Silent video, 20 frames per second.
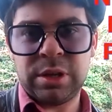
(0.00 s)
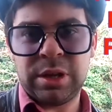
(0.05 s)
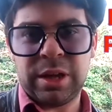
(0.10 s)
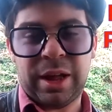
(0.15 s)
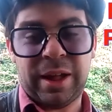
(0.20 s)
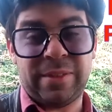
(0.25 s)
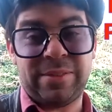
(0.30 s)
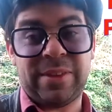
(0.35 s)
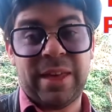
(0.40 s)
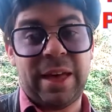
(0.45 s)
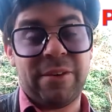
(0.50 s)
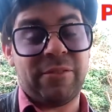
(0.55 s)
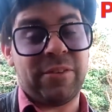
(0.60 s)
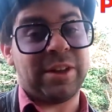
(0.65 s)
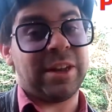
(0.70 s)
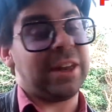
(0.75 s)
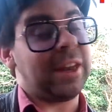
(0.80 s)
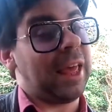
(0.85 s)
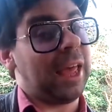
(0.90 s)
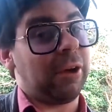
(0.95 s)
and to have an
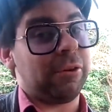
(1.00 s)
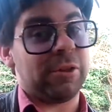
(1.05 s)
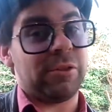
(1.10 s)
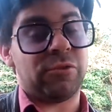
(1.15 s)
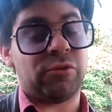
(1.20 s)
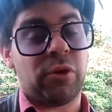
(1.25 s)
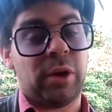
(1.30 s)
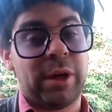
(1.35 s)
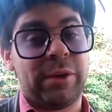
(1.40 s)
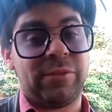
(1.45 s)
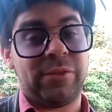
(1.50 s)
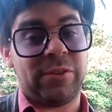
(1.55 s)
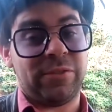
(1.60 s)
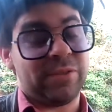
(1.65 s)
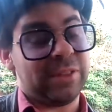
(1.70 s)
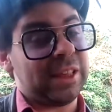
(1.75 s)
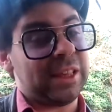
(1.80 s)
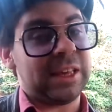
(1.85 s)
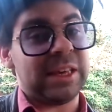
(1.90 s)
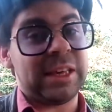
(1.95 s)
inherent drive to
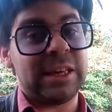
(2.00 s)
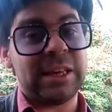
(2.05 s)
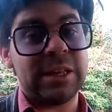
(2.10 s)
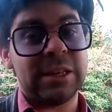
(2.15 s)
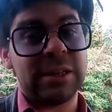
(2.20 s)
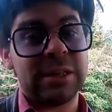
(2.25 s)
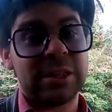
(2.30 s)
flee